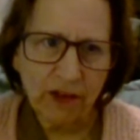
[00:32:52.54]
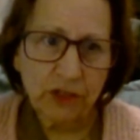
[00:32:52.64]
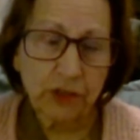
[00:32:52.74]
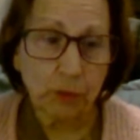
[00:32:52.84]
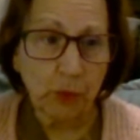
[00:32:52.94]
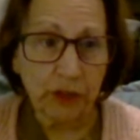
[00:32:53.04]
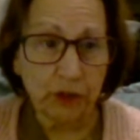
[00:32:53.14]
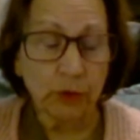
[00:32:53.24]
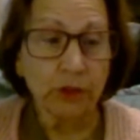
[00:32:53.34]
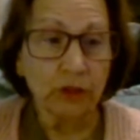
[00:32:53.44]
So what
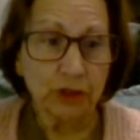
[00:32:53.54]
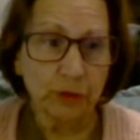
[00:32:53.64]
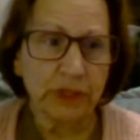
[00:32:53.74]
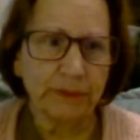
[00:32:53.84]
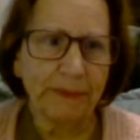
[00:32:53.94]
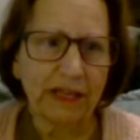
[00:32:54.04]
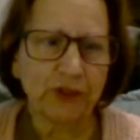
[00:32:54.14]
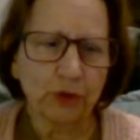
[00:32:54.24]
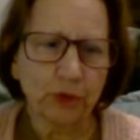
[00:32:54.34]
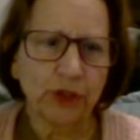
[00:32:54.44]
you can do is make
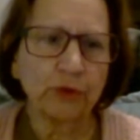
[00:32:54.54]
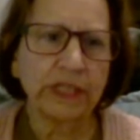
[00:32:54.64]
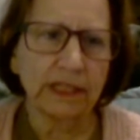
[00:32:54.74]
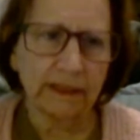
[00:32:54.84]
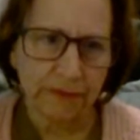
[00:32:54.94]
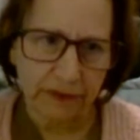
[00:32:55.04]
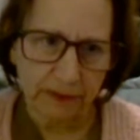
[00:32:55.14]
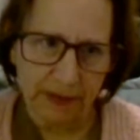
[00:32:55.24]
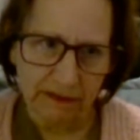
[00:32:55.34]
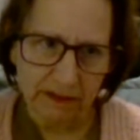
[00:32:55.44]
sure you give the
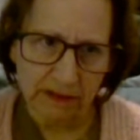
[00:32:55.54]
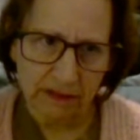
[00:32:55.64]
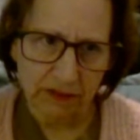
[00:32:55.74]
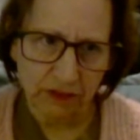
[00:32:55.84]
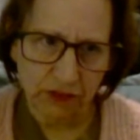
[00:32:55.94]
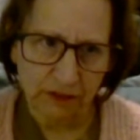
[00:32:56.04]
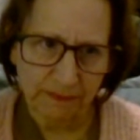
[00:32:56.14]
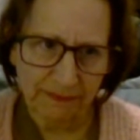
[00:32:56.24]
message.